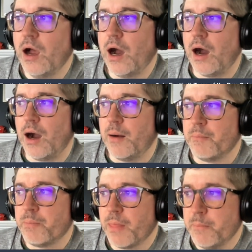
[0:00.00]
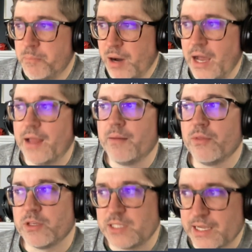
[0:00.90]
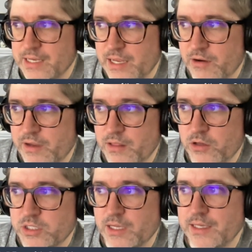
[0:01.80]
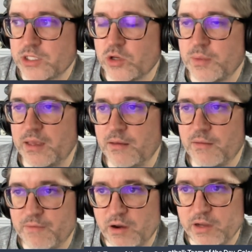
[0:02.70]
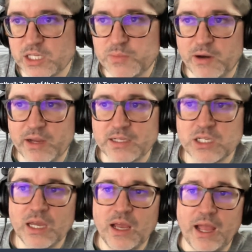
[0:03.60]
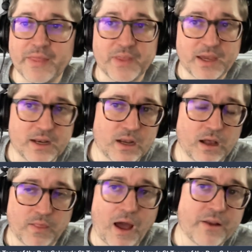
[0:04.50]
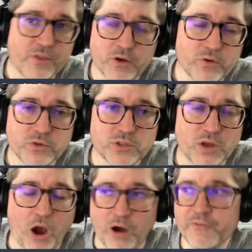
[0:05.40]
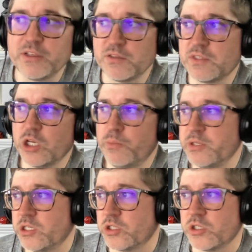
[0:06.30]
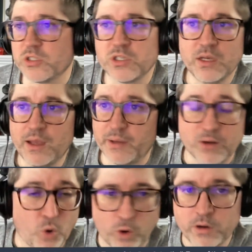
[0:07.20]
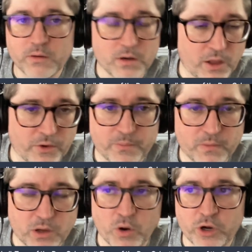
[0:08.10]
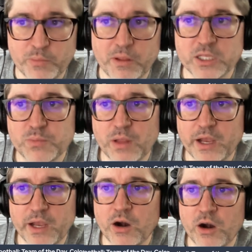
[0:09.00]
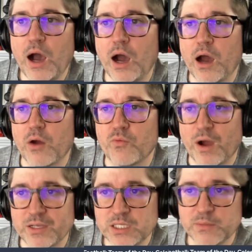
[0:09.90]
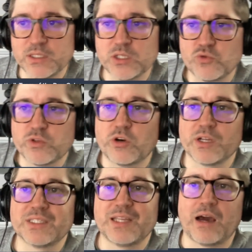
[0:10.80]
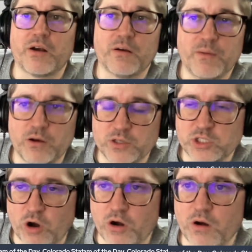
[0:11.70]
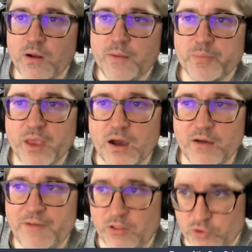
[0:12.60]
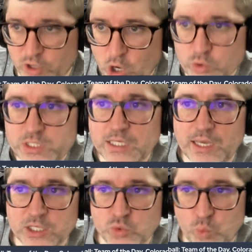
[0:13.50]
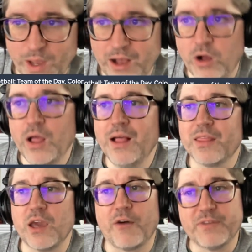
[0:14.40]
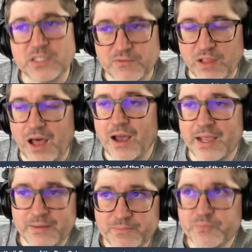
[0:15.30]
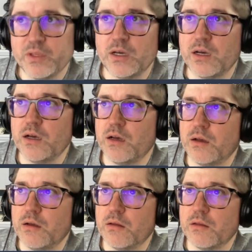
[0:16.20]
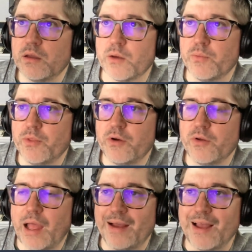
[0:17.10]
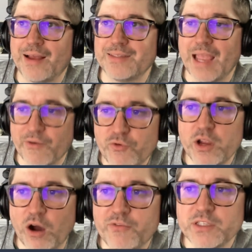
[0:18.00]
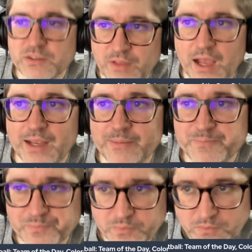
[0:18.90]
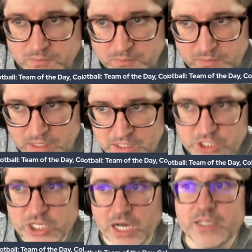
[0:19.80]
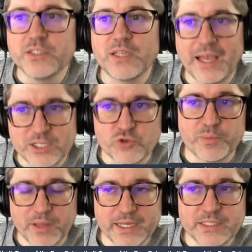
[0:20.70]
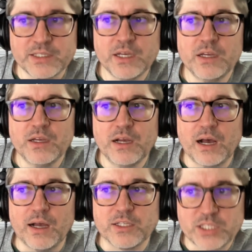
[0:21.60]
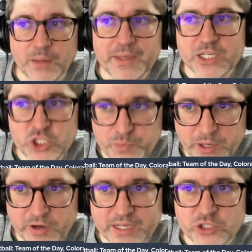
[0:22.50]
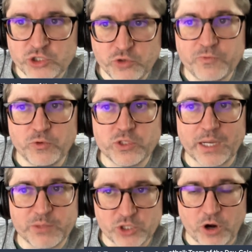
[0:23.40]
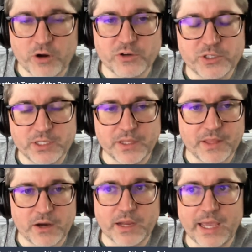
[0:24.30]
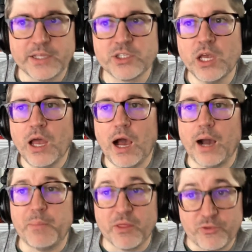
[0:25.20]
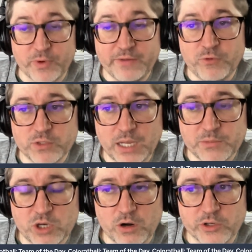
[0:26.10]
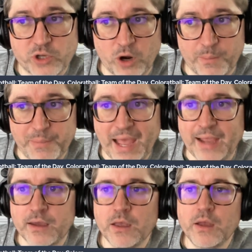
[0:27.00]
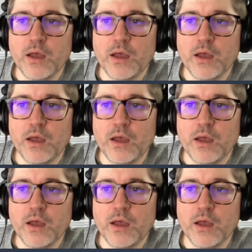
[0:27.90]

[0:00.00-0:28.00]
But the secondary looks like it's going to be very experienced. And then a lot of those offensive skill positions, I mean, Horton, another 100-plus player. Ross Simmons is returning starter. Fowler Nkosi as well. The offensive line, there, as every offensive line does, has replaced some experience, 2 full-time starters in their case, but 3 full-time starters are back.